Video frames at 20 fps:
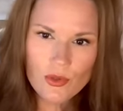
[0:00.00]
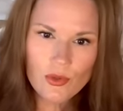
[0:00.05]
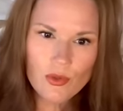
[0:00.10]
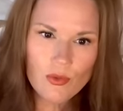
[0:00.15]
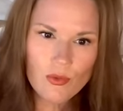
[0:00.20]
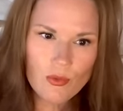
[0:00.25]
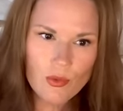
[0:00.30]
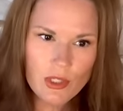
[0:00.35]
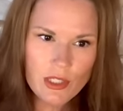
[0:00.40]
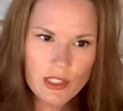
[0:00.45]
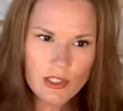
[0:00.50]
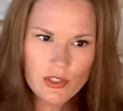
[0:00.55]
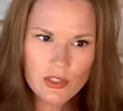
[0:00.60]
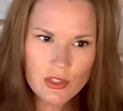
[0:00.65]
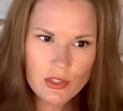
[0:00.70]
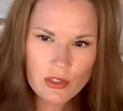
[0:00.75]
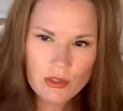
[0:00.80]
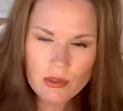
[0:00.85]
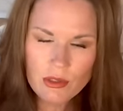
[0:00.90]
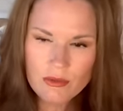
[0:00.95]
what is
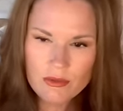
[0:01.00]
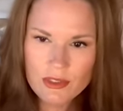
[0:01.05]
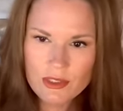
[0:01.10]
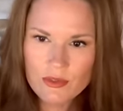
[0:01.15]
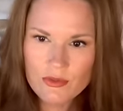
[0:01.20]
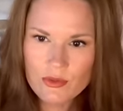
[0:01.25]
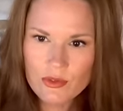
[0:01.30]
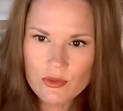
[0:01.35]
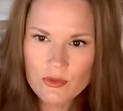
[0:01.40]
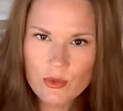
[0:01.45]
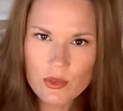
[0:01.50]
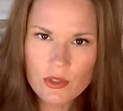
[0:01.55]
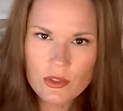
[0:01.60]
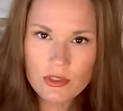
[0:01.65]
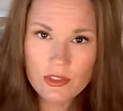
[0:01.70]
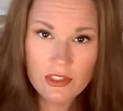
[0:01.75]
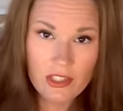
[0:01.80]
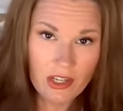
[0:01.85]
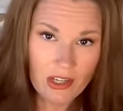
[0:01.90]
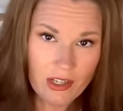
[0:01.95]
your equivalent for the
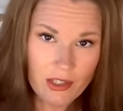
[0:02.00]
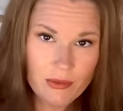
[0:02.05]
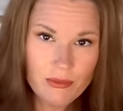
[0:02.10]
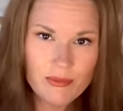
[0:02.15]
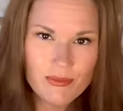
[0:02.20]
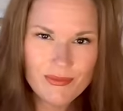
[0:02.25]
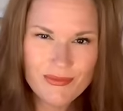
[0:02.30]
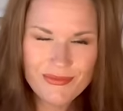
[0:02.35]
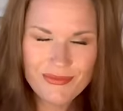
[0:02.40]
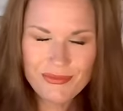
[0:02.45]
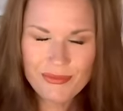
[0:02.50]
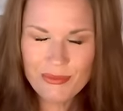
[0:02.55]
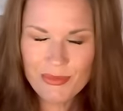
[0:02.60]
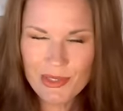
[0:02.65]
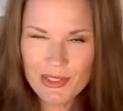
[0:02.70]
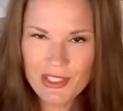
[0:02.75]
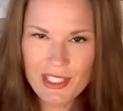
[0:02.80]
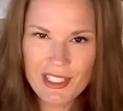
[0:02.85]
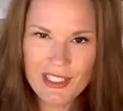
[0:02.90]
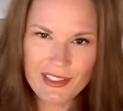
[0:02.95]
word duh?
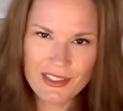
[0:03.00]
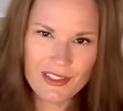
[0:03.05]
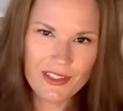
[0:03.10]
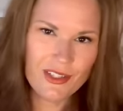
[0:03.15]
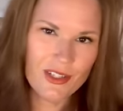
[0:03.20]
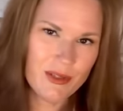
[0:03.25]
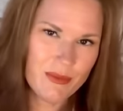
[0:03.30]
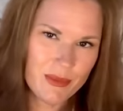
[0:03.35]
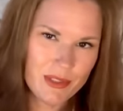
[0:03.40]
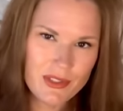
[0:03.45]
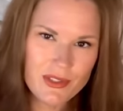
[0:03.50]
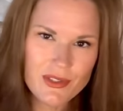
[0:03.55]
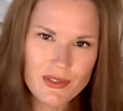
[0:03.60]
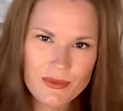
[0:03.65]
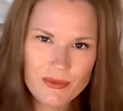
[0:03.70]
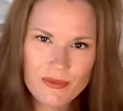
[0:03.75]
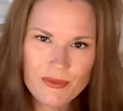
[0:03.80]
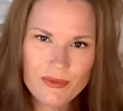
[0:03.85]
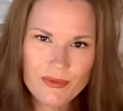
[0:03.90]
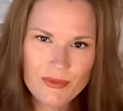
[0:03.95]
Put that in the comments.
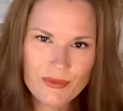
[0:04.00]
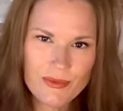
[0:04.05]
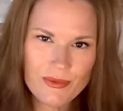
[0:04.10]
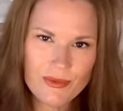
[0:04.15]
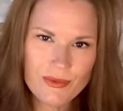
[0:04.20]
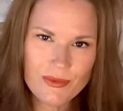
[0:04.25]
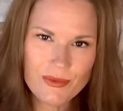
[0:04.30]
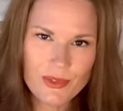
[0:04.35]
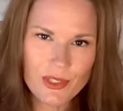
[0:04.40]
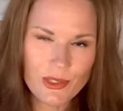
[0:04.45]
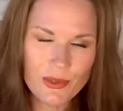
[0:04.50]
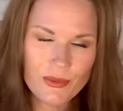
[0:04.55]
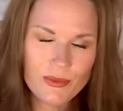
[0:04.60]
Yeah.